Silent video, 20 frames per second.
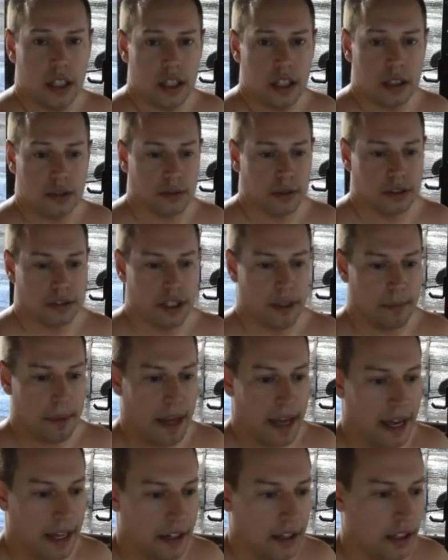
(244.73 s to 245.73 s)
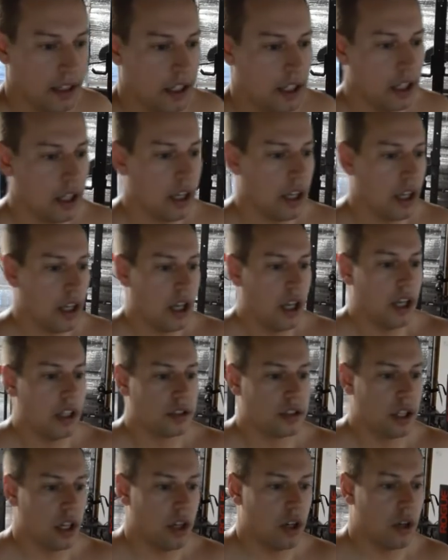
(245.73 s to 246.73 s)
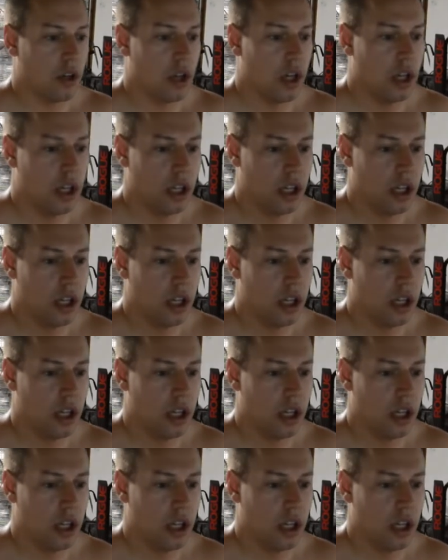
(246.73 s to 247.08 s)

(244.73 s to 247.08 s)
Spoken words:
this one's not bad. So,